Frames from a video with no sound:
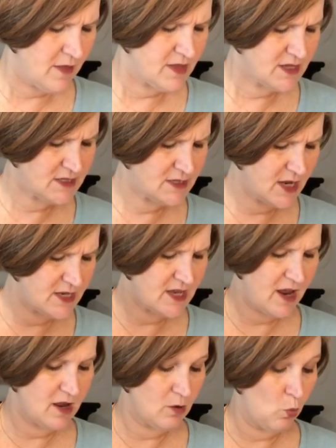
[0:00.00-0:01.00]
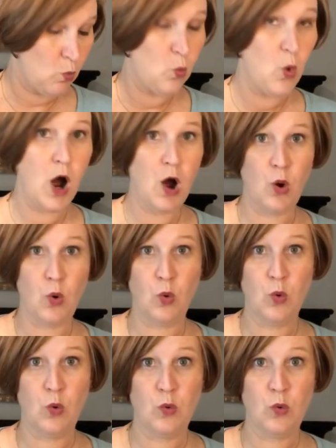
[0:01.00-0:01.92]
this is a, whoa.